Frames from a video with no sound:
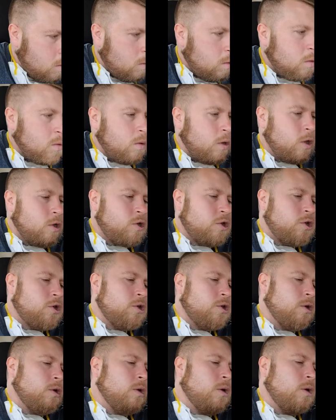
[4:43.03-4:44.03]

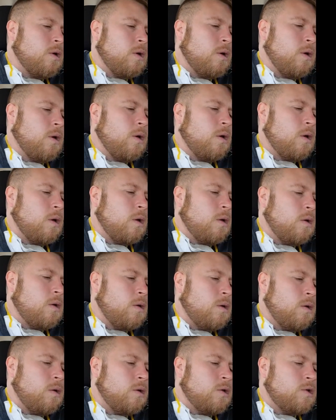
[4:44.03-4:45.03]
which
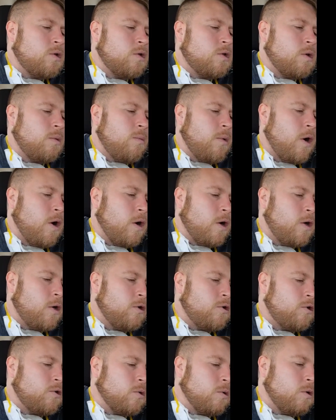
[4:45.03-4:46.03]
this is
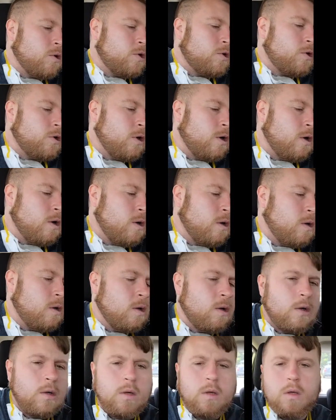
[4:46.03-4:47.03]
American Tourister
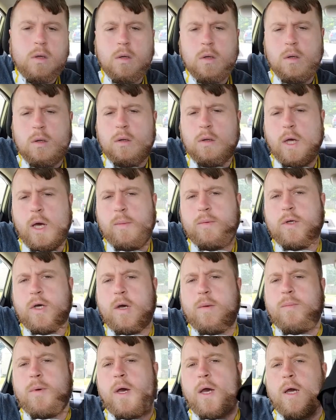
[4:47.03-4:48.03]

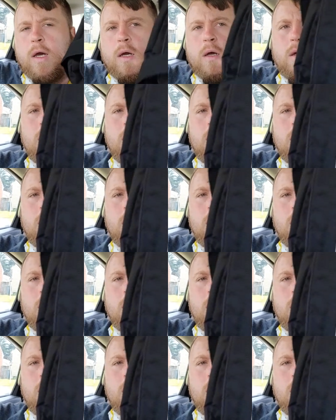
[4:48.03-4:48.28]
laptop bag.